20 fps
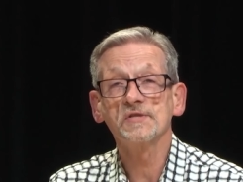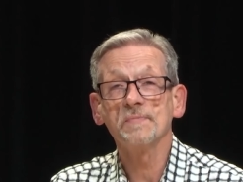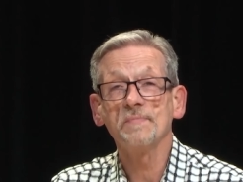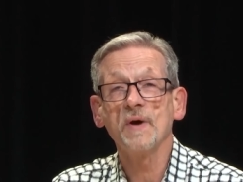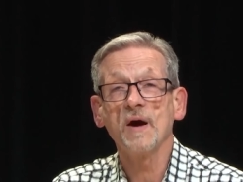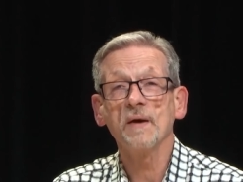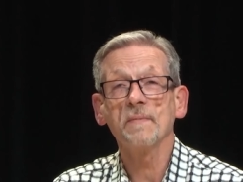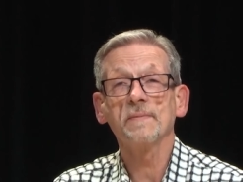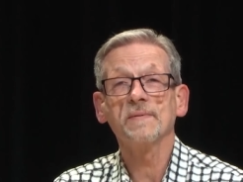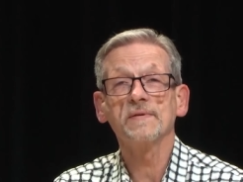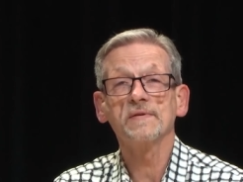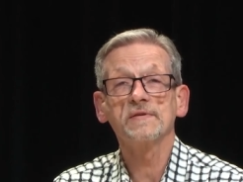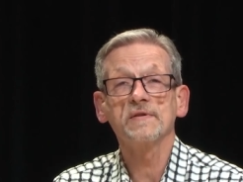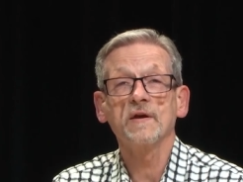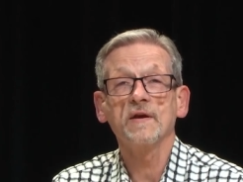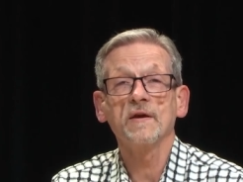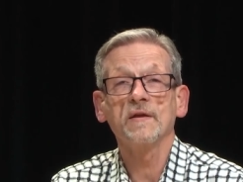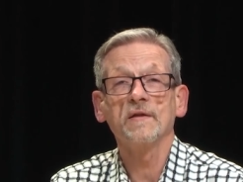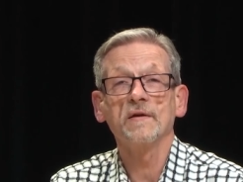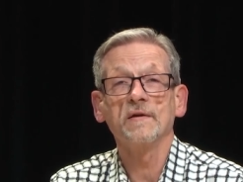The Populist
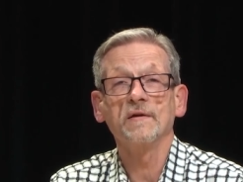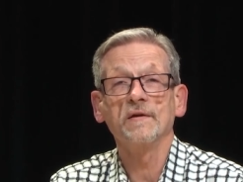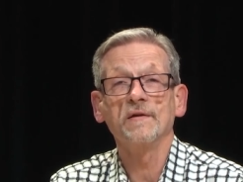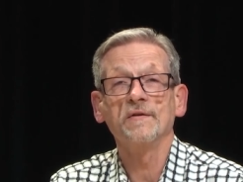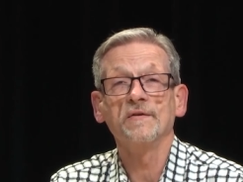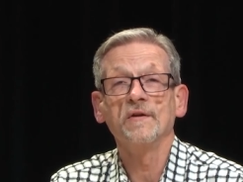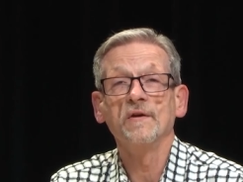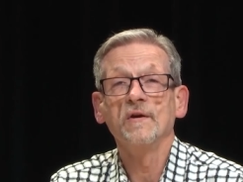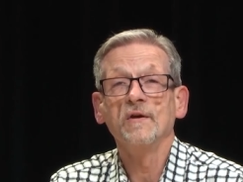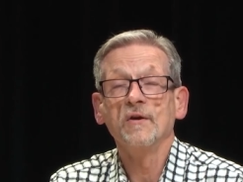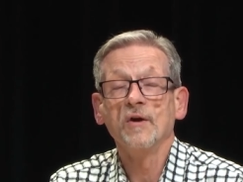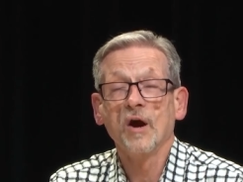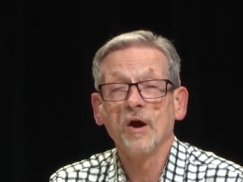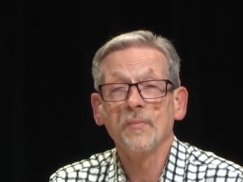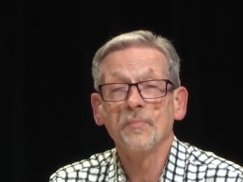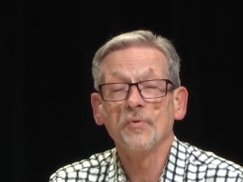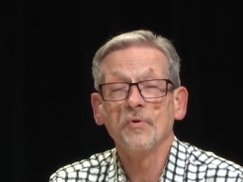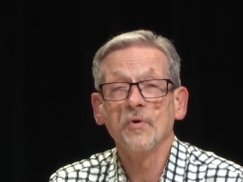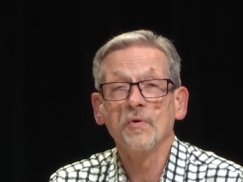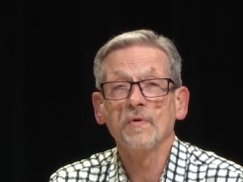Dialogues. Our
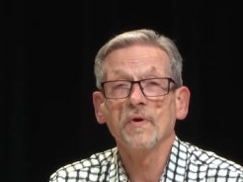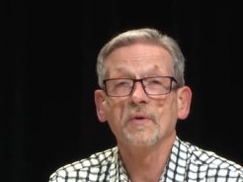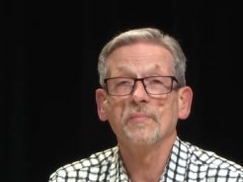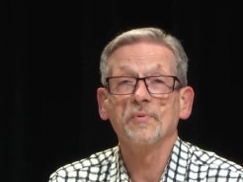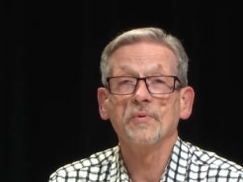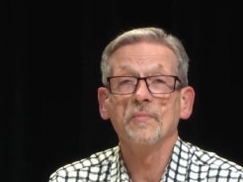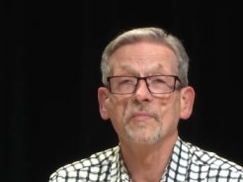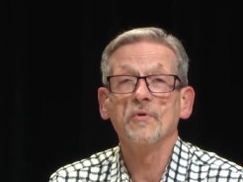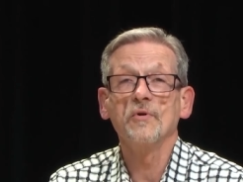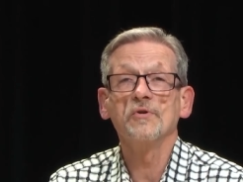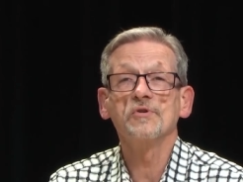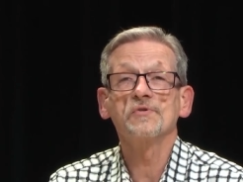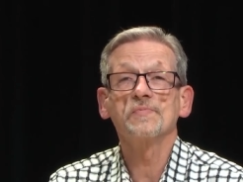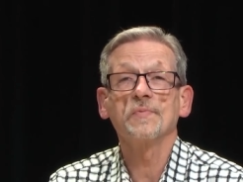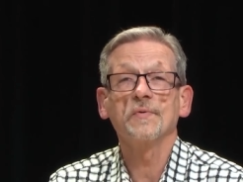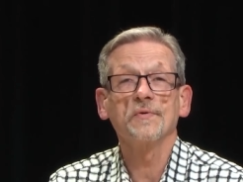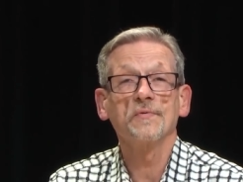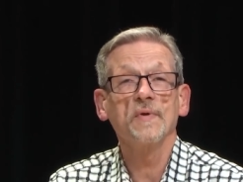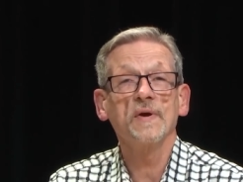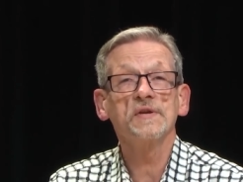program promotes
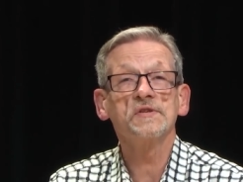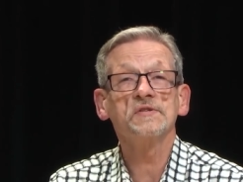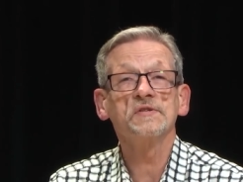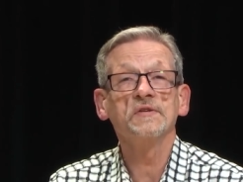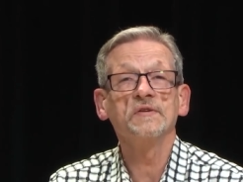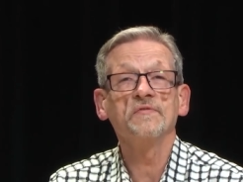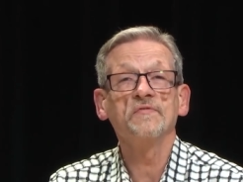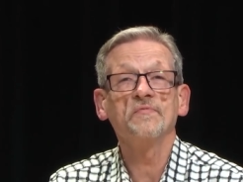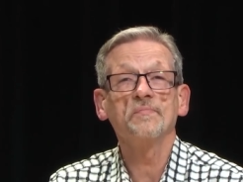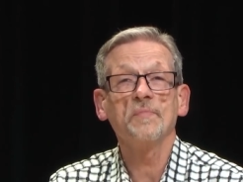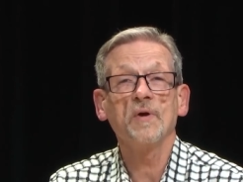progressive,